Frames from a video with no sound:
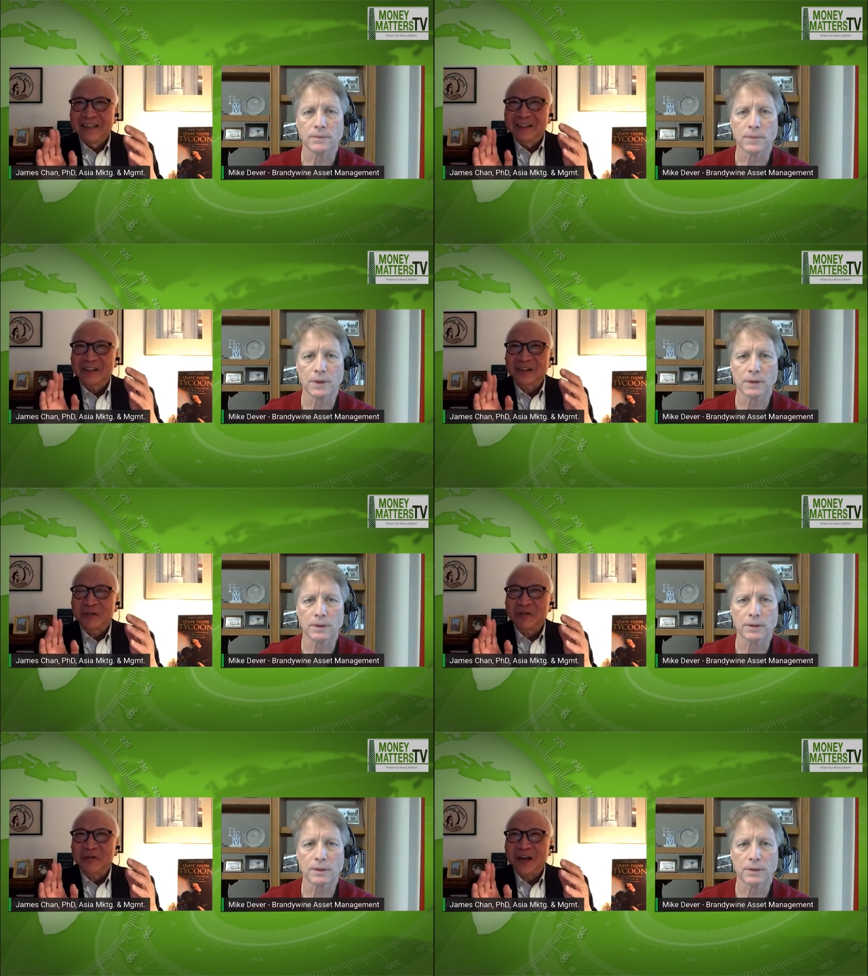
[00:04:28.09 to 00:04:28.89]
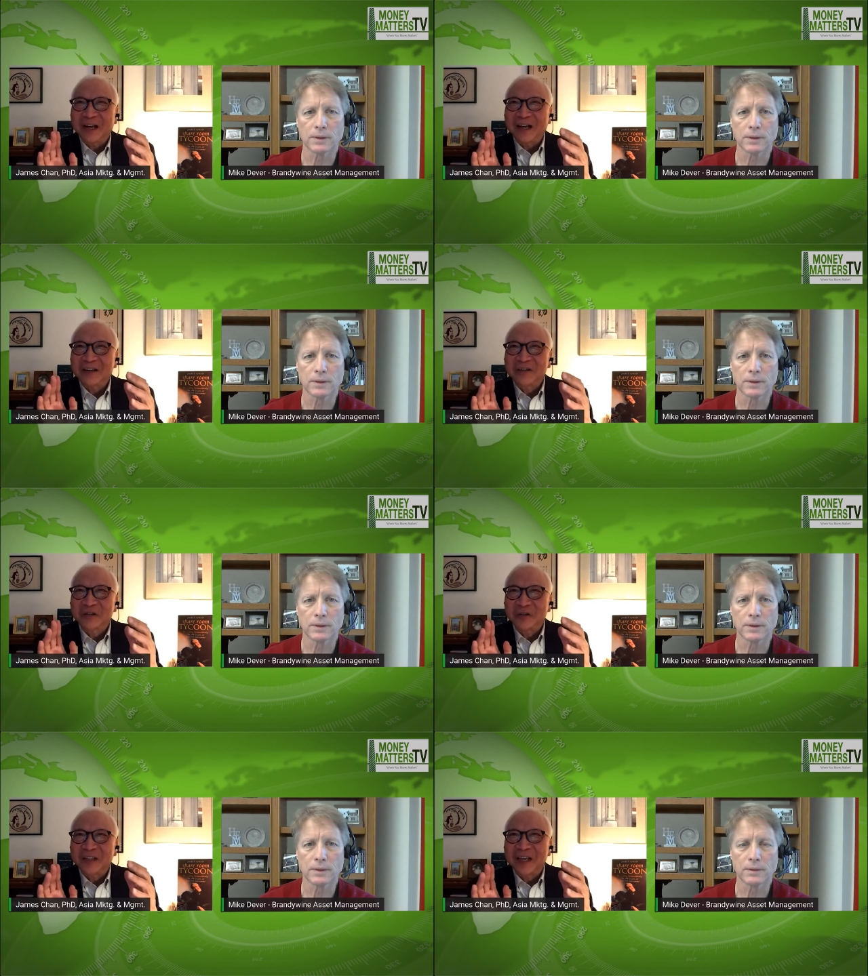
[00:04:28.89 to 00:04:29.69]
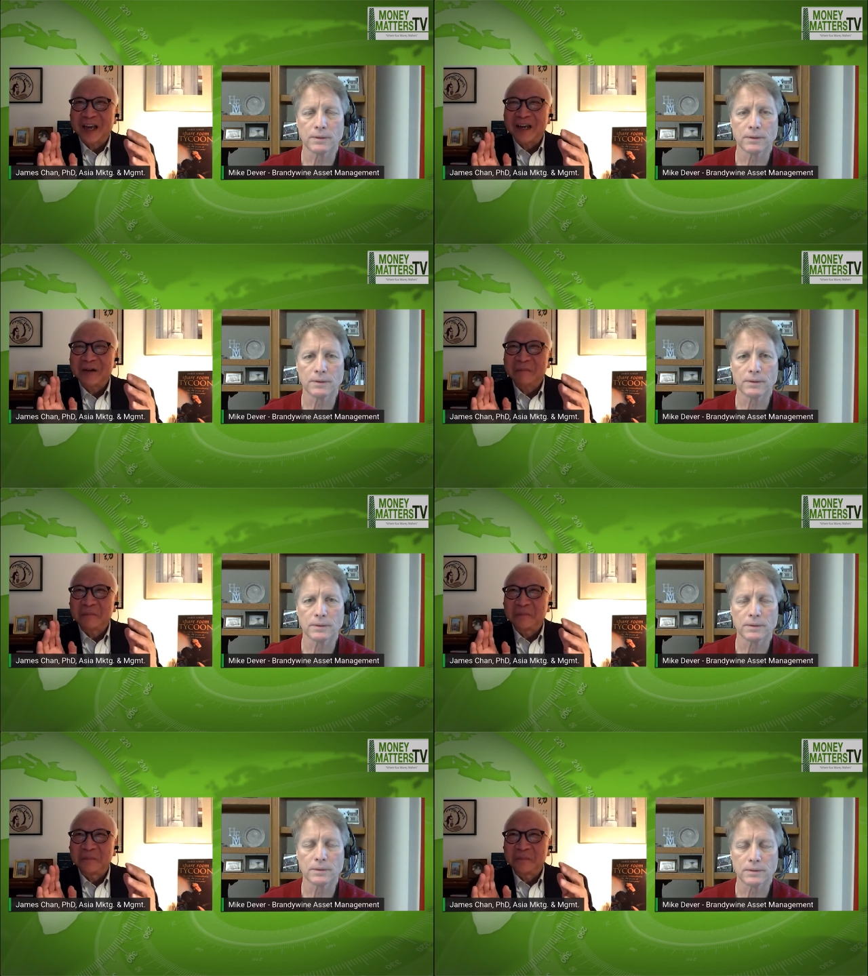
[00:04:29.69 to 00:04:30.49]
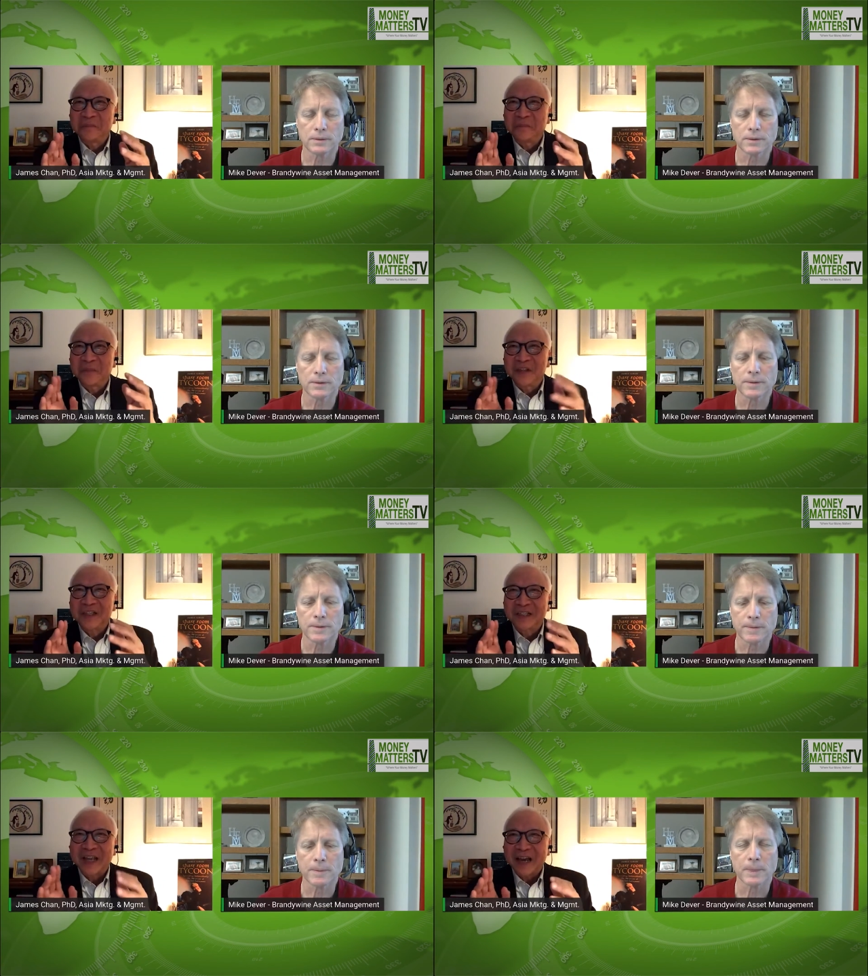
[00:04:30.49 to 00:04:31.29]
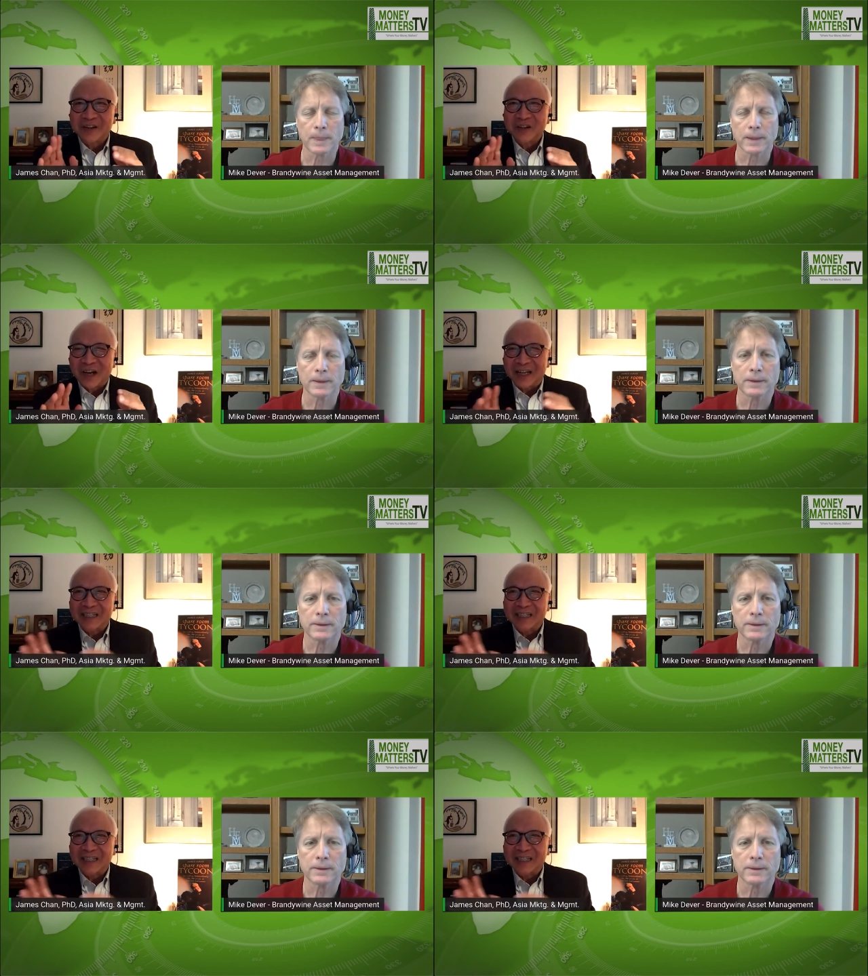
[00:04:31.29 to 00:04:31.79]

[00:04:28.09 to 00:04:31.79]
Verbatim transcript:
Speaker 1: So uh, should they stash